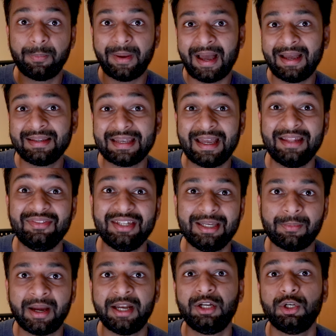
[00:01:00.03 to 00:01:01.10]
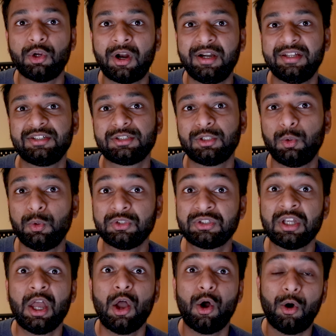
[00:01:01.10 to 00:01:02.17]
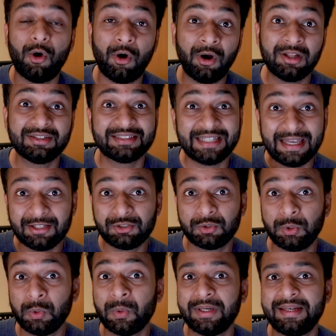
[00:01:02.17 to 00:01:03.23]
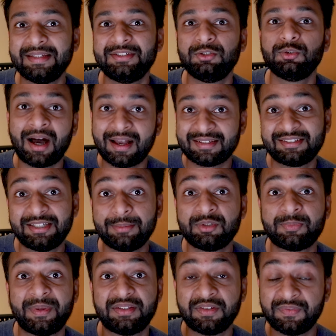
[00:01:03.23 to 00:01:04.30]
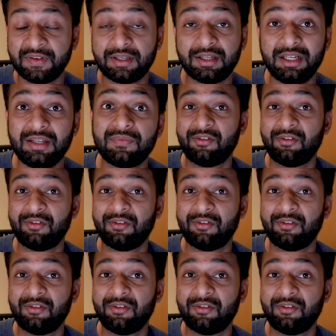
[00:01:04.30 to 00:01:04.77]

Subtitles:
bank and they might not disclose all things to you unless you ask them specifically.